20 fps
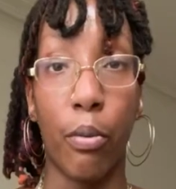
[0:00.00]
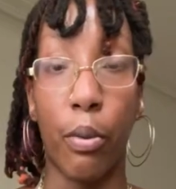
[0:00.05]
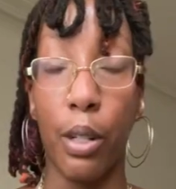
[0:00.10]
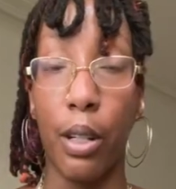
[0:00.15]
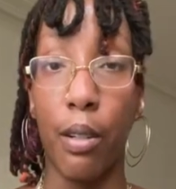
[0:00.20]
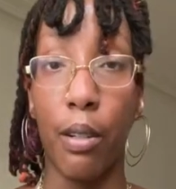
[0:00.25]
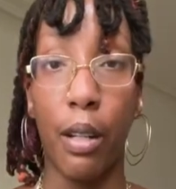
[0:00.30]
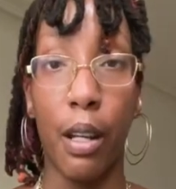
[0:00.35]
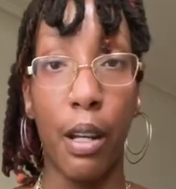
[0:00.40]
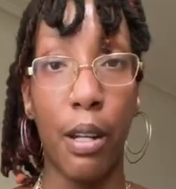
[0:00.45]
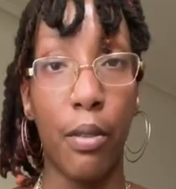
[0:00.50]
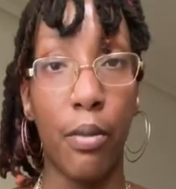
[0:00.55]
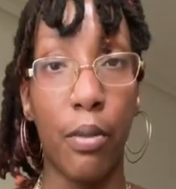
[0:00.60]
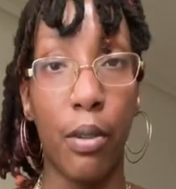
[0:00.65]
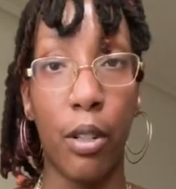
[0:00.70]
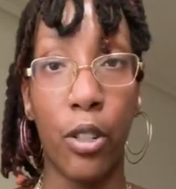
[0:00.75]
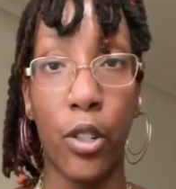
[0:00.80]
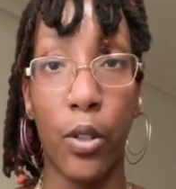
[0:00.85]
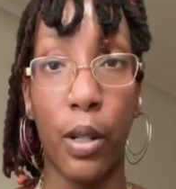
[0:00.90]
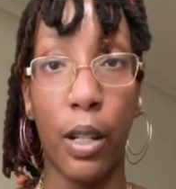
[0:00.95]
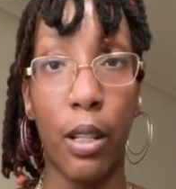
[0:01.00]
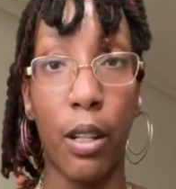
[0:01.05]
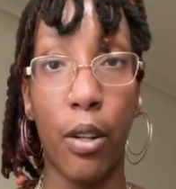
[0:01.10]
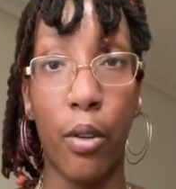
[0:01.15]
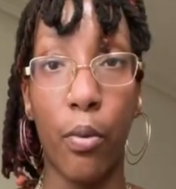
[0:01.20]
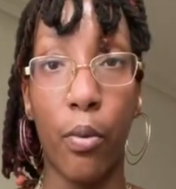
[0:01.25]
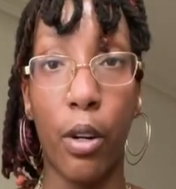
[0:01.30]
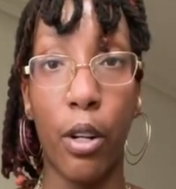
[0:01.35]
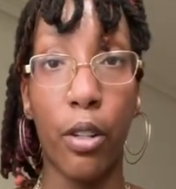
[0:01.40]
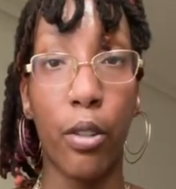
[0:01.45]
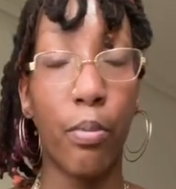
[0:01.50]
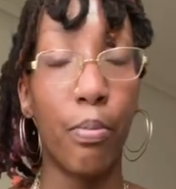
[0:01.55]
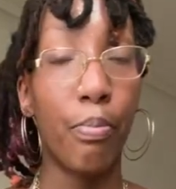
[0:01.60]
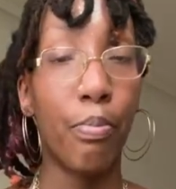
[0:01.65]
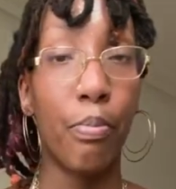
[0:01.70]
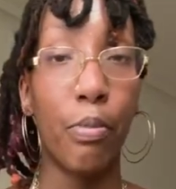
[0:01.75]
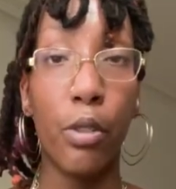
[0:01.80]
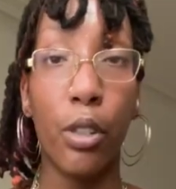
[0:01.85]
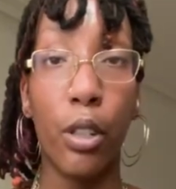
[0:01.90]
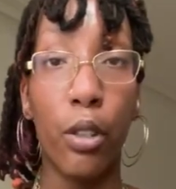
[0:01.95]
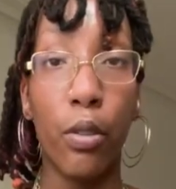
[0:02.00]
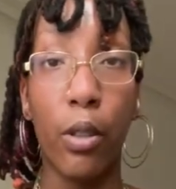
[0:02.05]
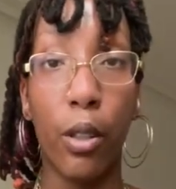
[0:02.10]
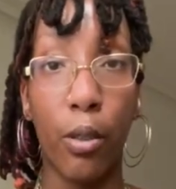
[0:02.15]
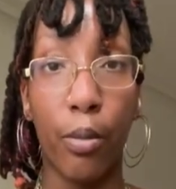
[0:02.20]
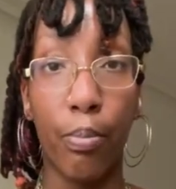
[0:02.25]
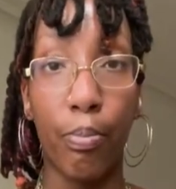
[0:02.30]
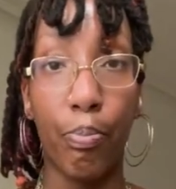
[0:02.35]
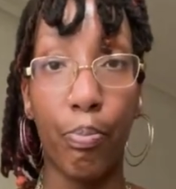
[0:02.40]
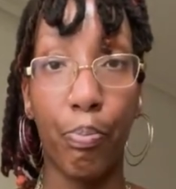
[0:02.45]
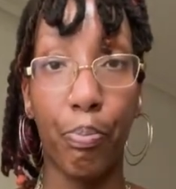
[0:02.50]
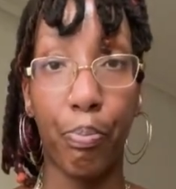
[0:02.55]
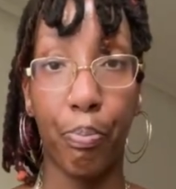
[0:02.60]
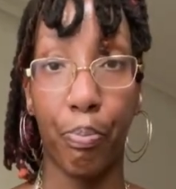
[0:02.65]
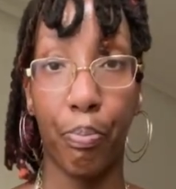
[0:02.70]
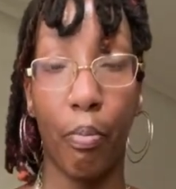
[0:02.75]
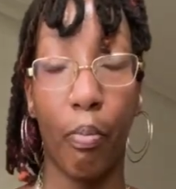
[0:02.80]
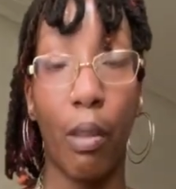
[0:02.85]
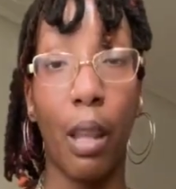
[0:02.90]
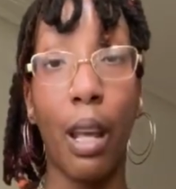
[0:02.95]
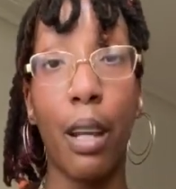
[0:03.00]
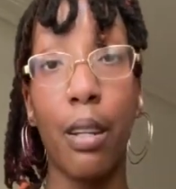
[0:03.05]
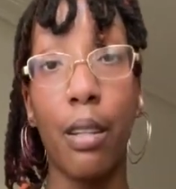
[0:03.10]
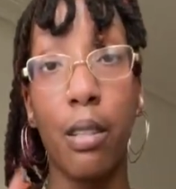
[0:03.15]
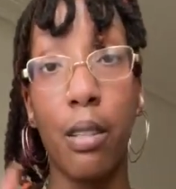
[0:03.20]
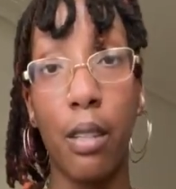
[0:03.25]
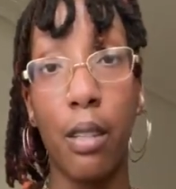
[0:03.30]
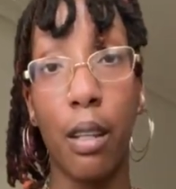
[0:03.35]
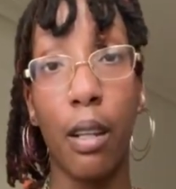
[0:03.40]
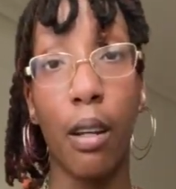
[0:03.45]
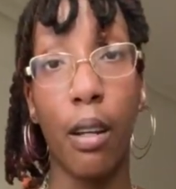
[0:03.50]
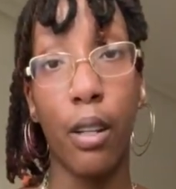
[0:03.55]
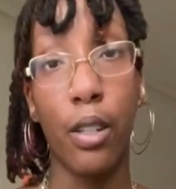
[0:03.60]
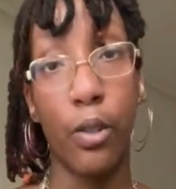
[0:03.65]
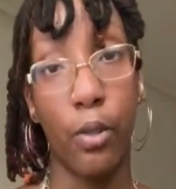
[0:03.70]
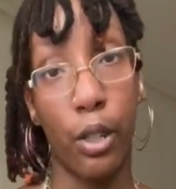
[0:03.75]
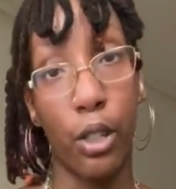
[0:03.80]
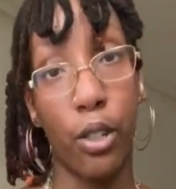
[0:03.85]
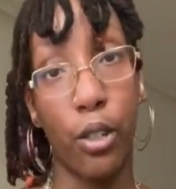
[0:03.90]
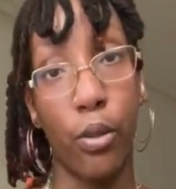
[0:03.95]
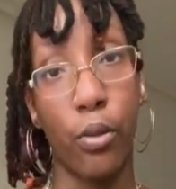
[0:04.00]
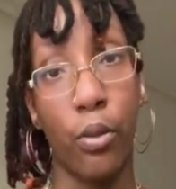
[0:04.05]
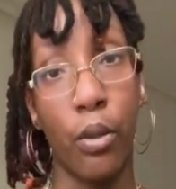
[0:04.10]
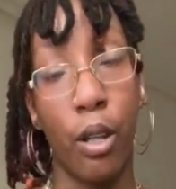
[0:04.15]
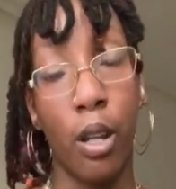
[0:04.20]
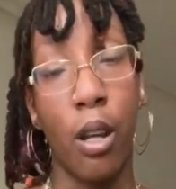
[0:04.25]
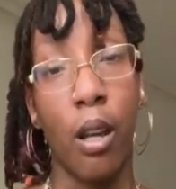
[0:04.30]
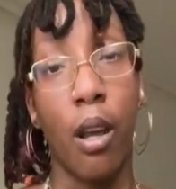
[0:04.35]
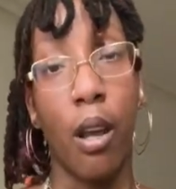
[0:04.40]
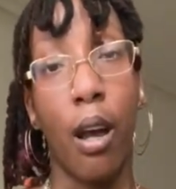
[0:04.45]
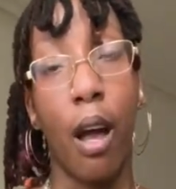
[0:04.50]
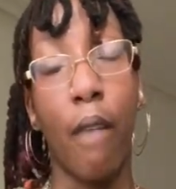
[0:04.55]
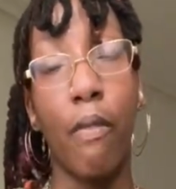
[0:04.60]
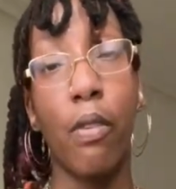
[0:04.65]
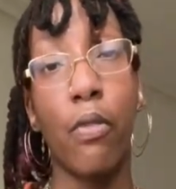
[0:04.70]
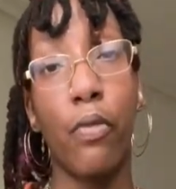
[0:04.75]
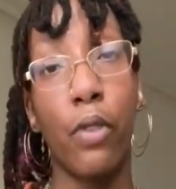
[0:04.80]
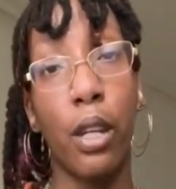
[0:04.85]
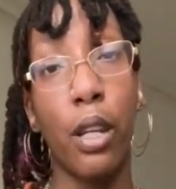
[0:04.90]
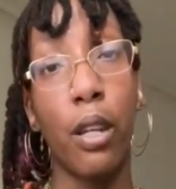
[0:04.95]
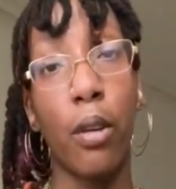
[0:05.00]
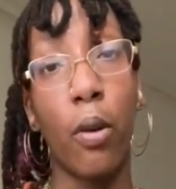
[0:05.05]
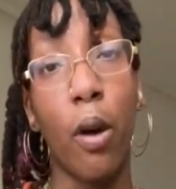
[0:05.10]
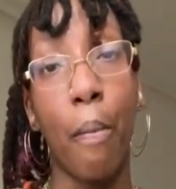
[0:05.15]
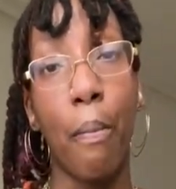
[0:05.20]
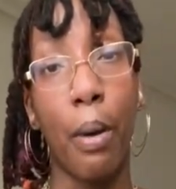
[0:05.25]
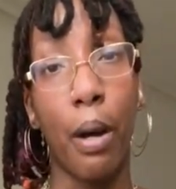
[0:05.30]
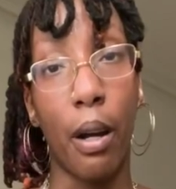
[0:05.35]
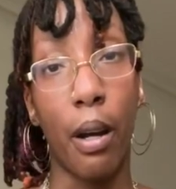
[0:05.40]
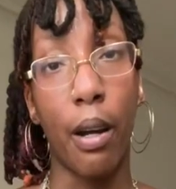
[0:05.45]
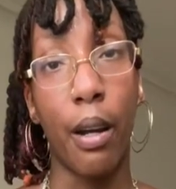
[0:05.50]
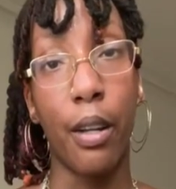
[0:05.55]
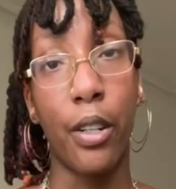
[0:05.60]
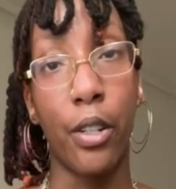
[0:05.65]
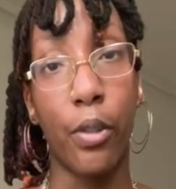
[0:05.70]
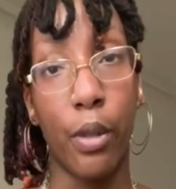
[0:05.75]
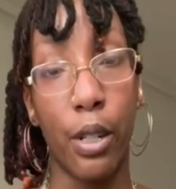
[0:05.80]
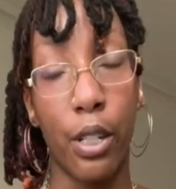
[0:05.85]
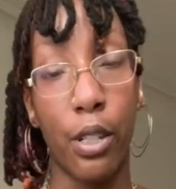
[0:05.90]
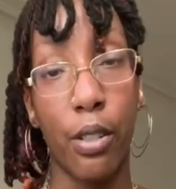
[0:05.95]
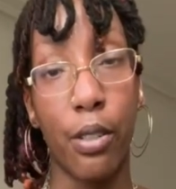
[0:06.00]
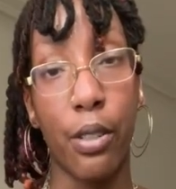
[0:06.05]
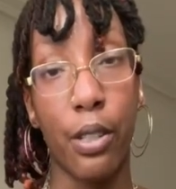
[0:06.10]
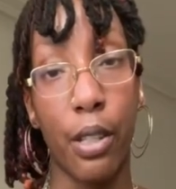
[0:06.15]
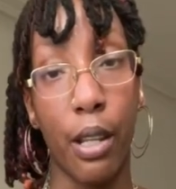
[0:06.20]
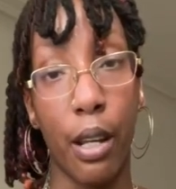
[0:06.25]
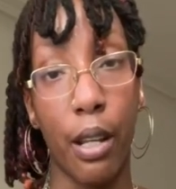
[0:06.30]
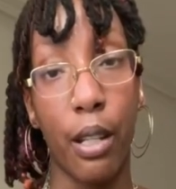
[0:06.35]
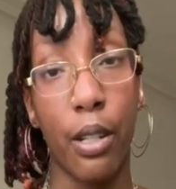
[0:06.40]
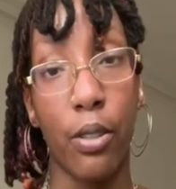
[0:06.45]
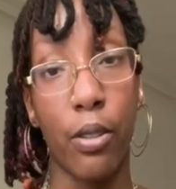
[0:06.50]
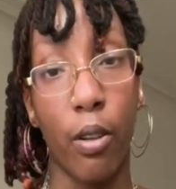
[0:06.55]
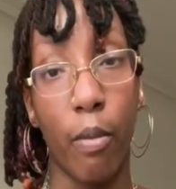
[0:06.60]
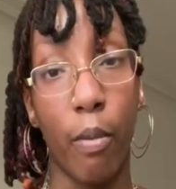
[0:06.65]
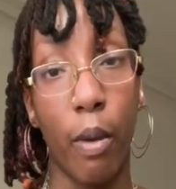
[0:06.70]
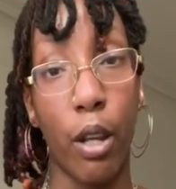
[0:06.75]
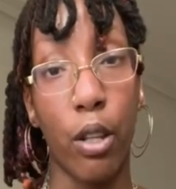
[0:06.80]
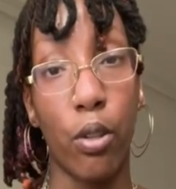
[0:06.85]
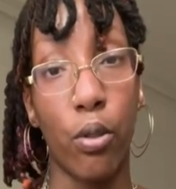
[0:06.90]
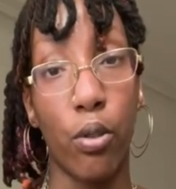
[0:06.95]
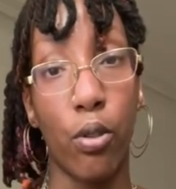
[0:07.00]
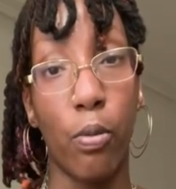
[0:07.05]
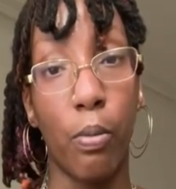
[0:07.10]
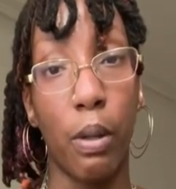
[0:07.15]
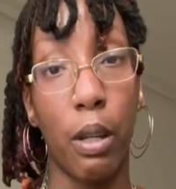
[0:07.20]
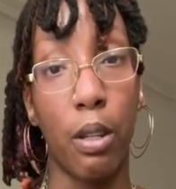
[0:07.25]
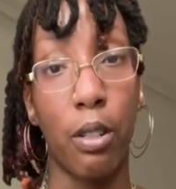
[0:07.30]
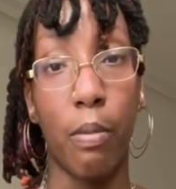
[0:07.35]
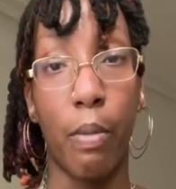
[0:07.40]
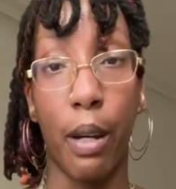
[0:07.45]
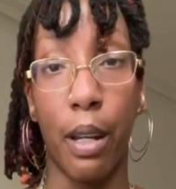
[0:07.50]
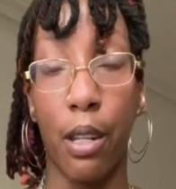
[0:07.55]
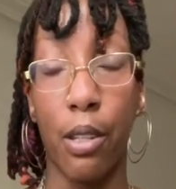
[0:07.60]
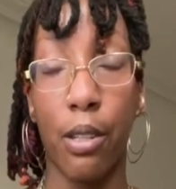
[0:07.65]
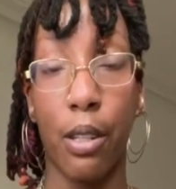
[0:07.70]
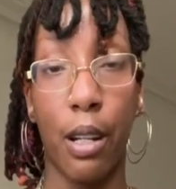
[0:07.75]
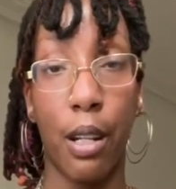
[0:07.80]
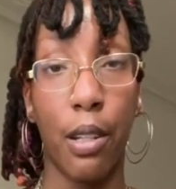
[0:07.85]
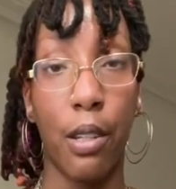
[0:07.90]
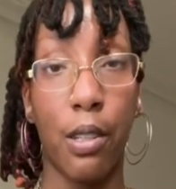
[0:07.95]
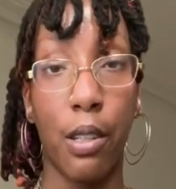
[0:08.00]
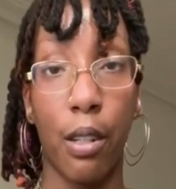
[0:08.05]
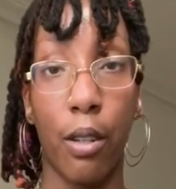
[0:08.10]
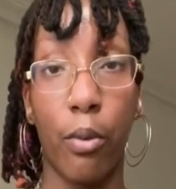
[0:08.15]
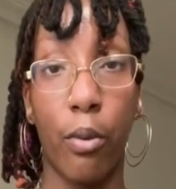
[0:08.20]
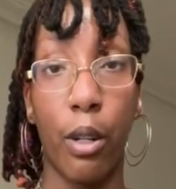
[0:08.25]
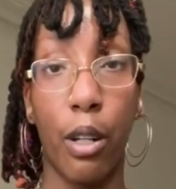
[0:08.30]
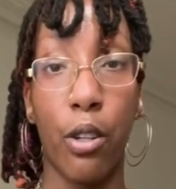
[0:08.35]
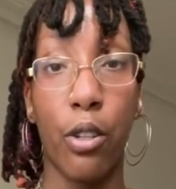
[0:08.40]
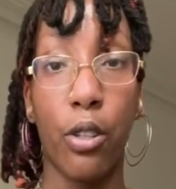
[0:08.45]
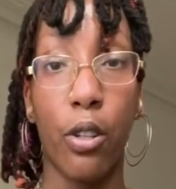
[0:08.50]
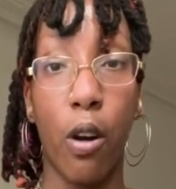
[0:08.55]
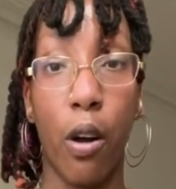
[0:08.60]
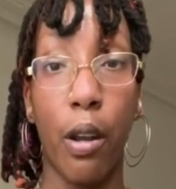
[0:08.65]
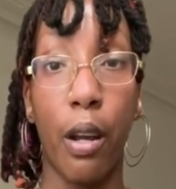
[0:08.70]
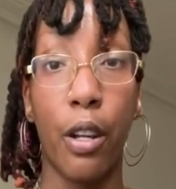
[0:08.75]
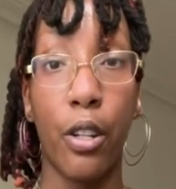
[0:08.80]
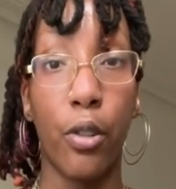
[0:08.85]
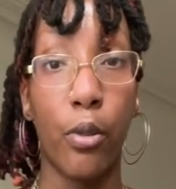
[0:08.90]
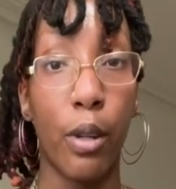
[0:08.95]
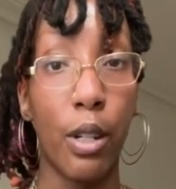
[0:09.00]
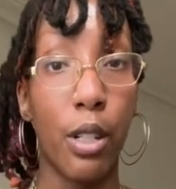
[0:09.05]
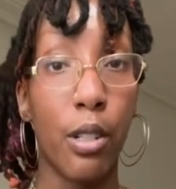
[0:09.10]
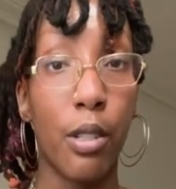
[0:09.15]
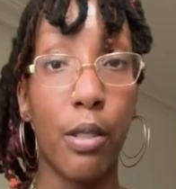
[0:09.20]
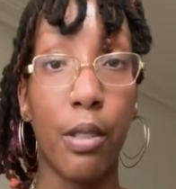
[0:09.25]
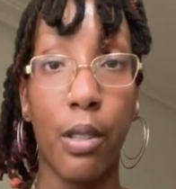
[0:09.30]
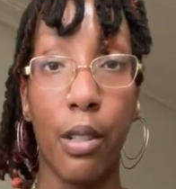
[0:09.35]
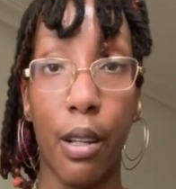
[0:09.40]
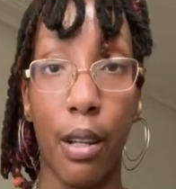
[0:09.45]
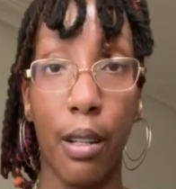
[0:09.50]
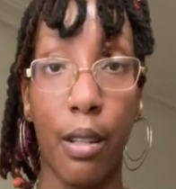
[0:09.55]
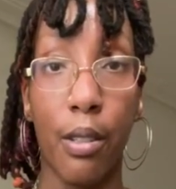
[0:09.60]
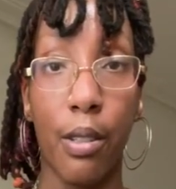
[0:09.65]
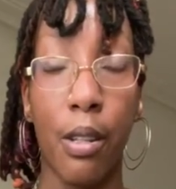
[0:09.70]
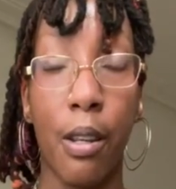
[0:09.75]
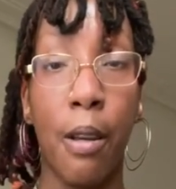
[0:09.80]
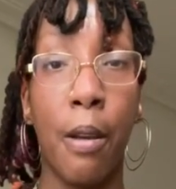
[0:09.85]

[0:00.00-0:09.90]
Drink a lot of water. No, you don't. That can dehydrate you. I have a video about hydration science on my YouTube page, The Body Scientist 81. It's called Hydration Science.